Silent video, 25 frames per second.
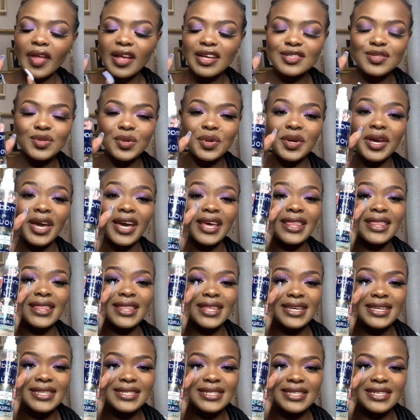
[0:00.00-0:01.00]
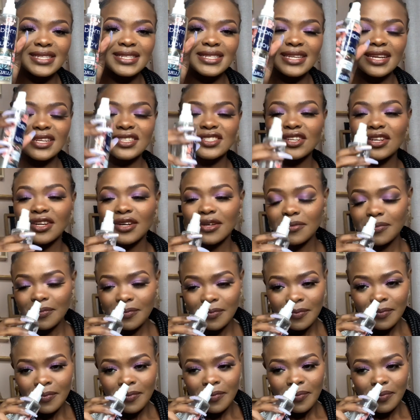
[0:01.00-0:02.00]
So yeah, this is such a
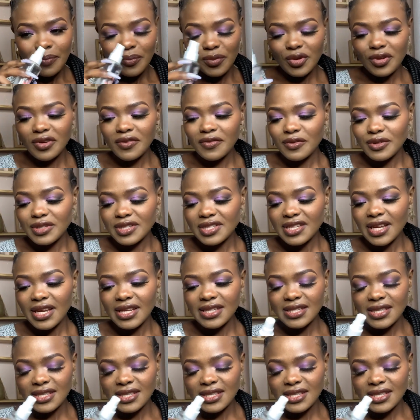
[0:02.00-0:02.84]
beautiful scent.